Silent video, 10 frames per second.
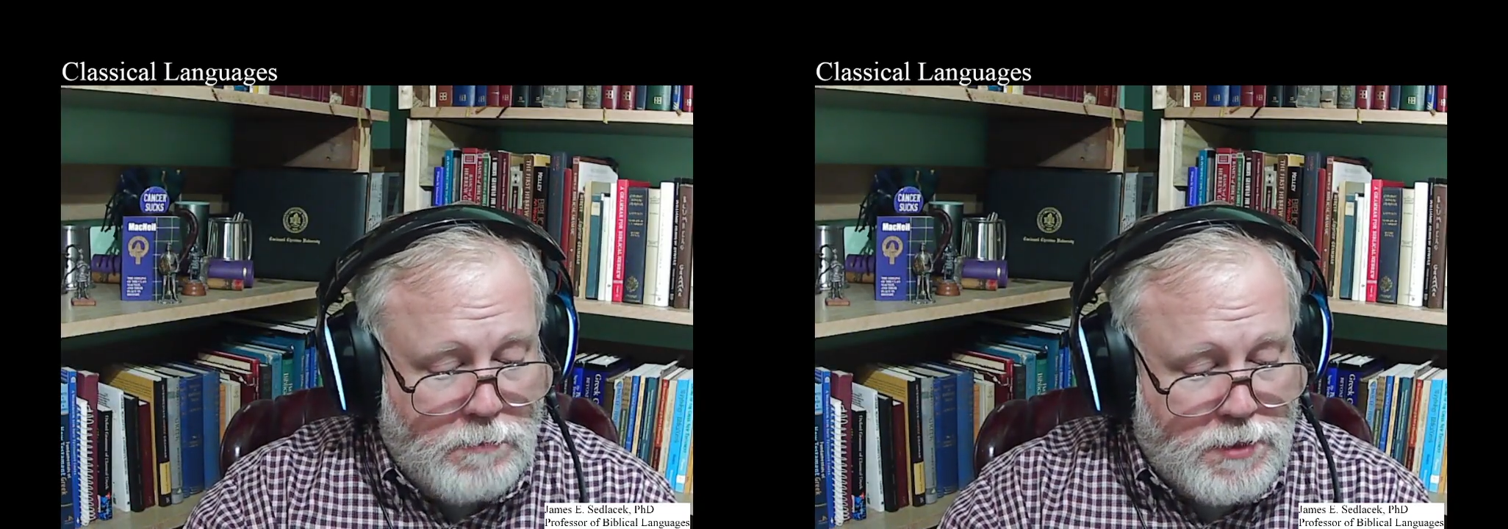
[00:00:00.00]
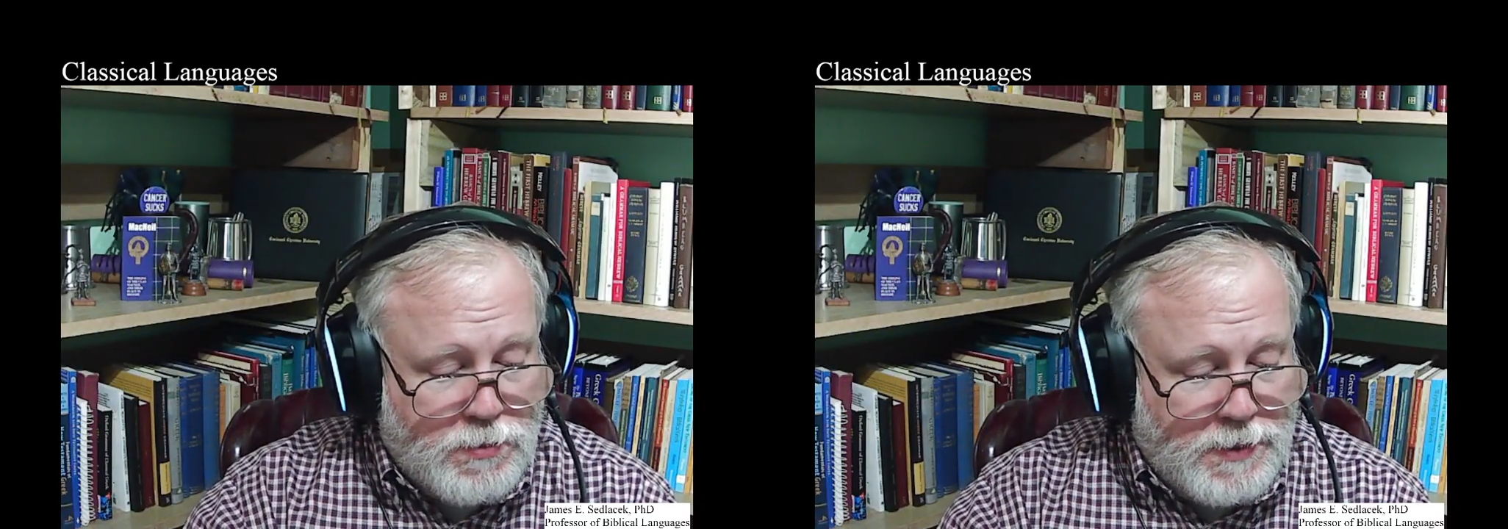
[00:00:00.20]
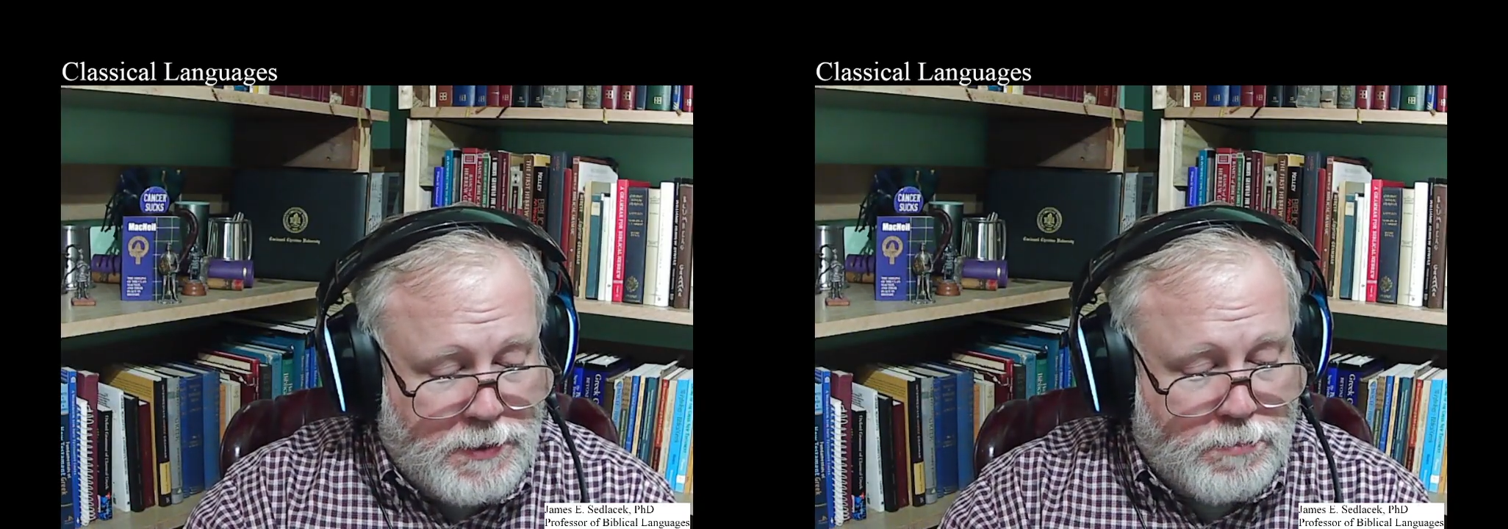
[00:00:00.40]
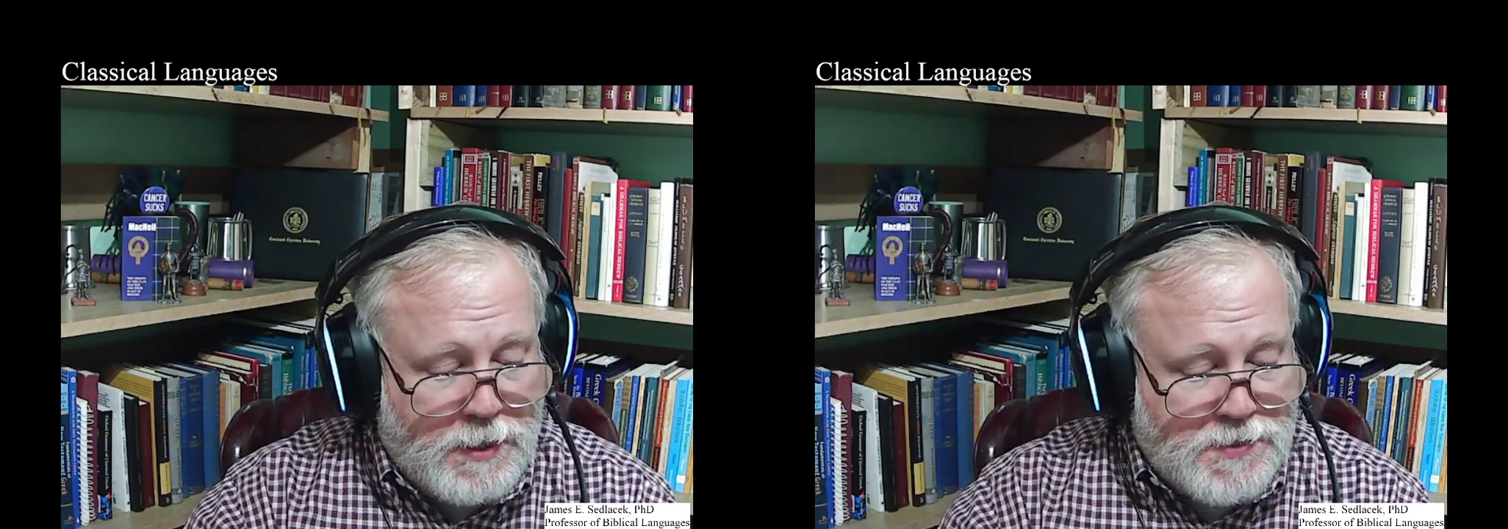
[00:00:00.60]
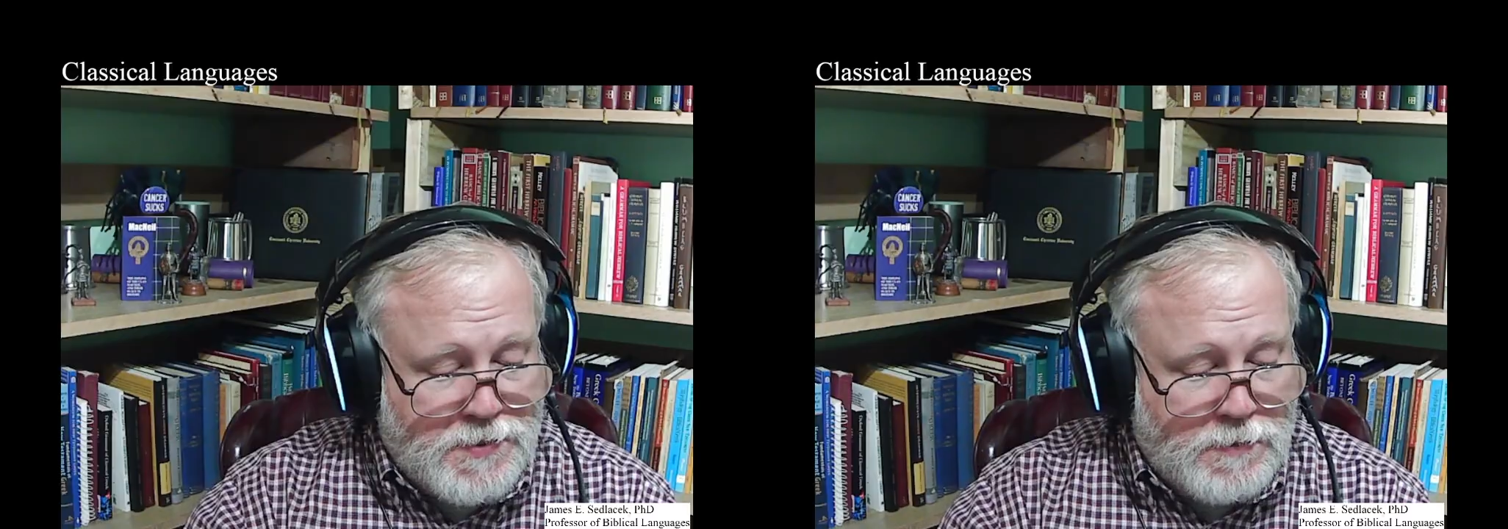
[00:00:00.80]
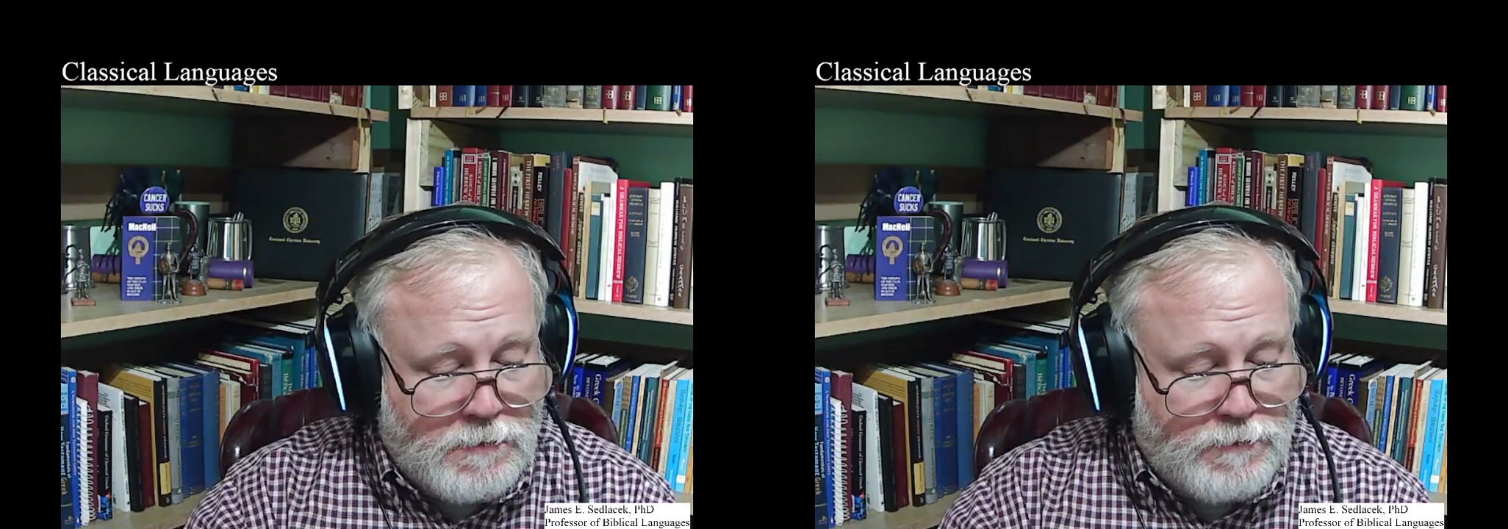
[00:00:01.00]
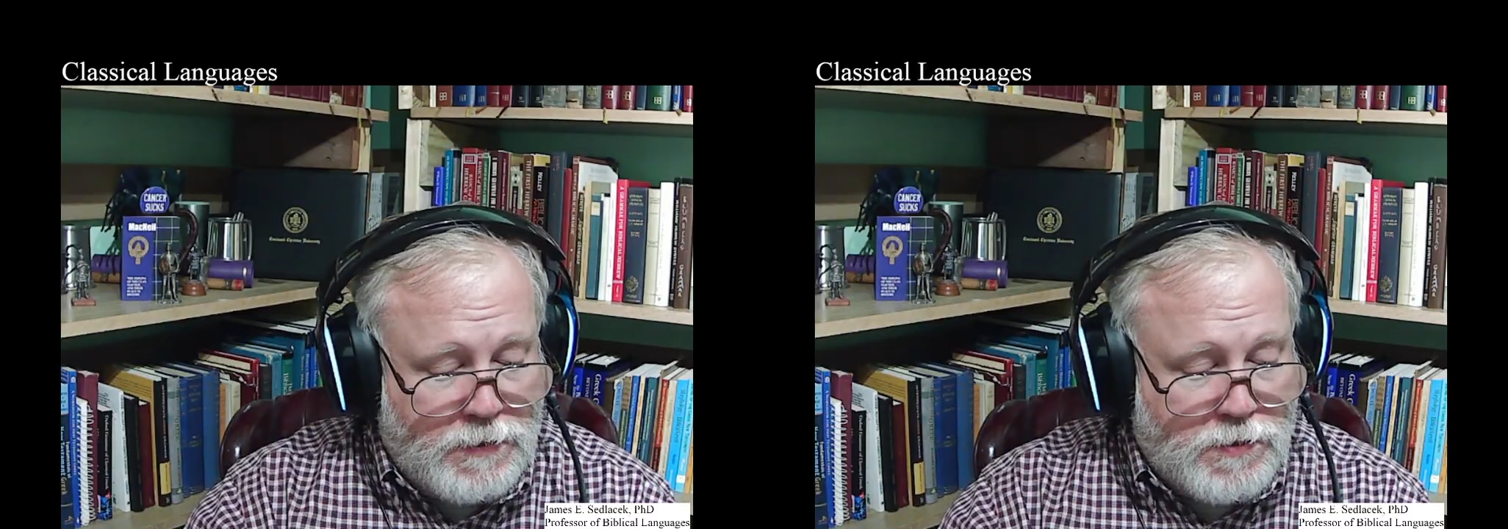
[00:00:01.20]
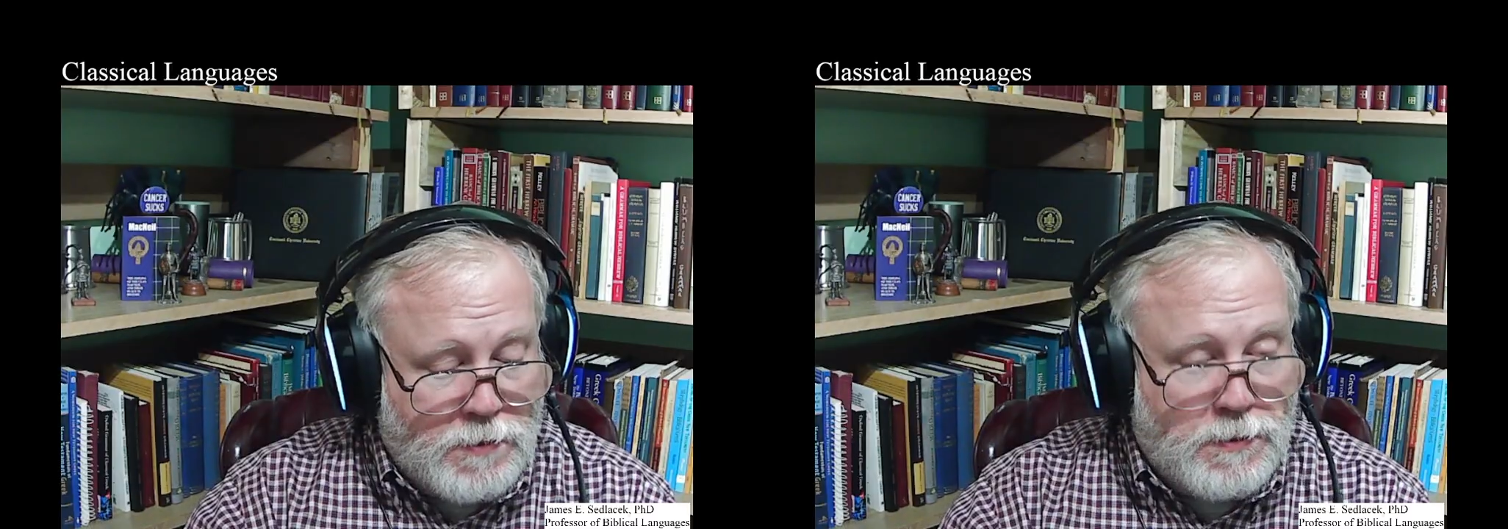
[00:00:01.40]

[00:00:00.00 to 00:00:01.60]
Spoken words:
between the present and the future,